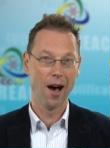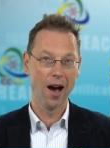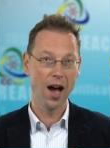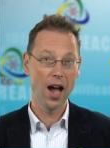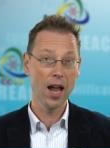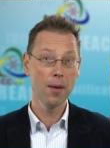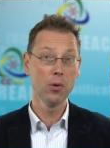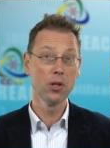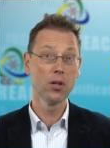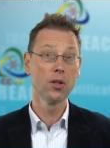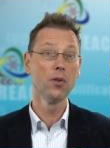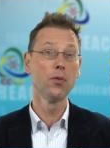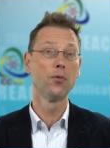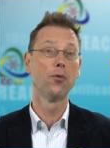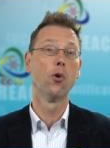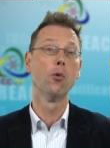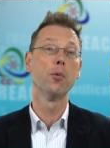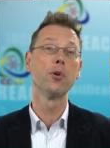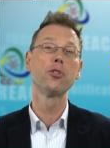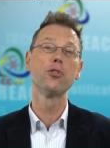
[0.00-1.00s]
I'm looking
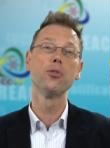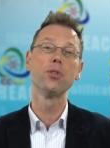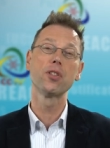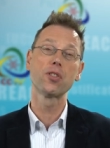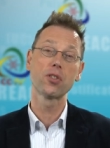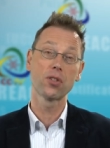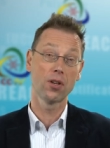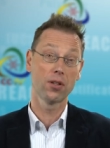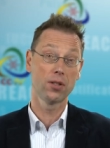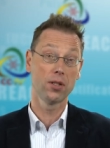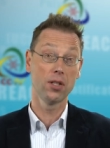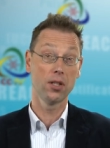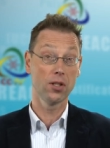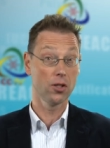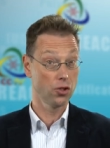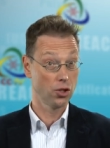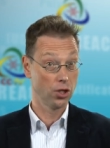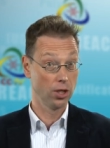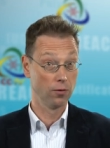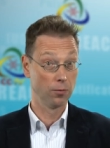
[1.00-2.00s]
forward to discussing the
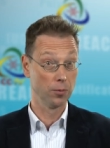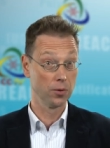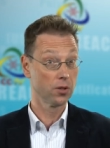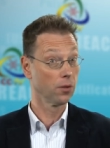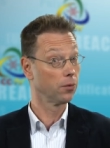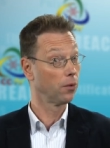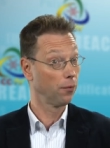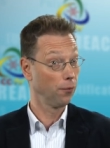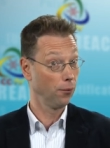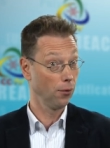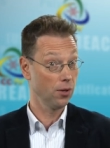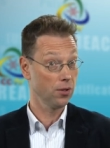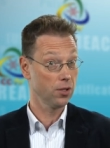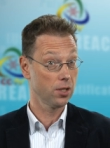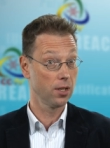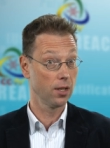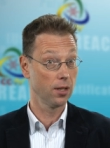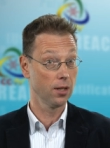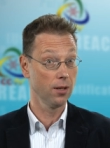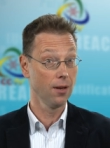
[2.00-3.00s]
achievements of the
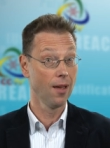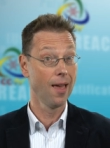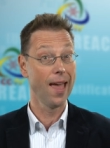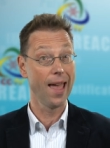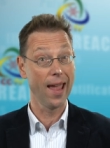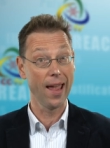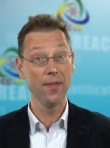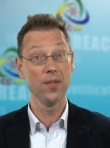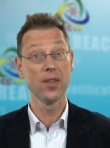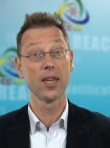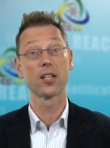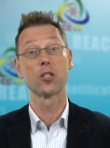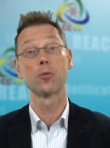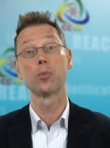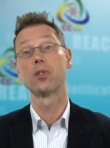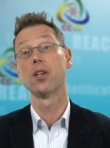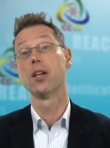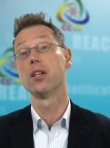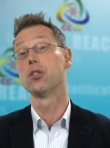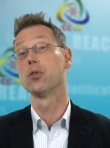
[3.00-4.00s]
first year and the
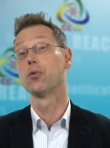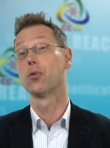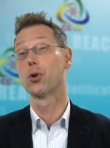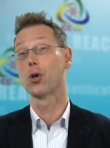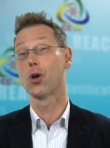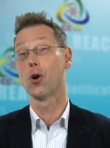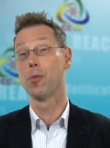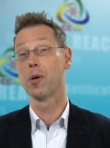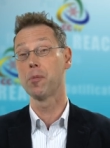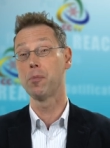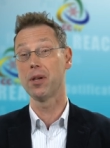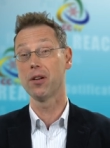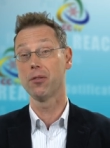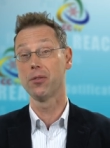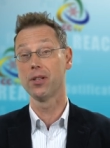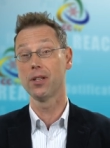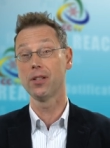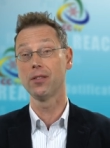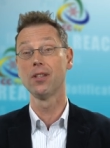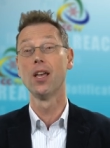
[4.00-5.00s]
expectations for the coming
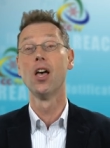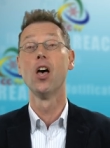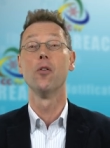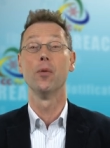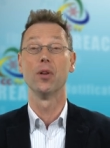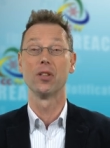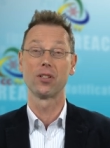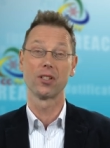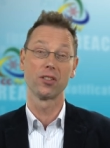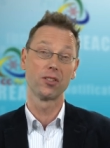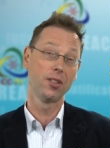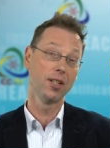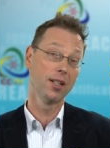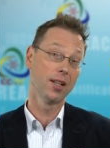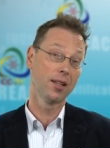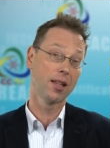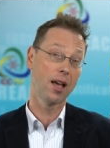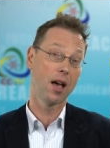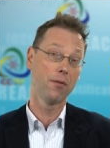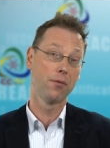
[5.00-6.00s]
period with
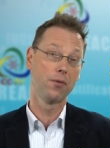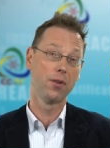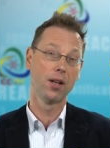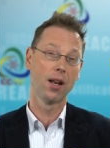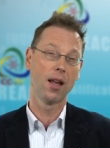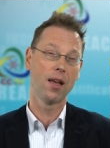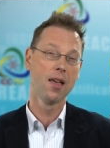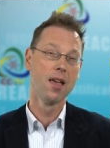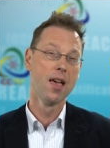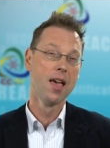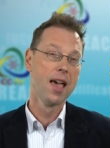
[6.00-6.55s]
Cristina de Avila,